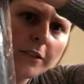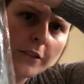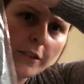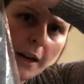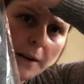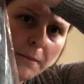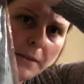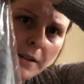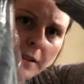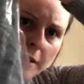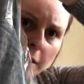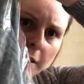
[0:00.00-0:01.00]
scrub
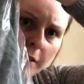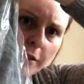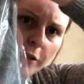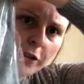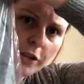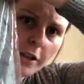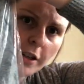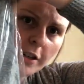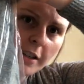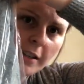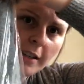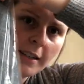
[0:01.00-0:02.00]
shirt,
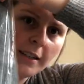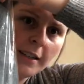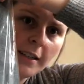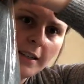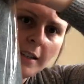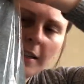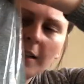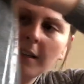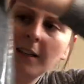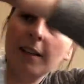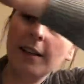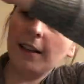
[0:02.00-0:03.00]

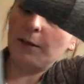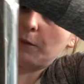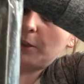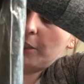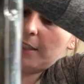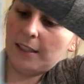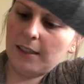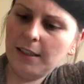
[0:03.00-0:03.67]
which is in a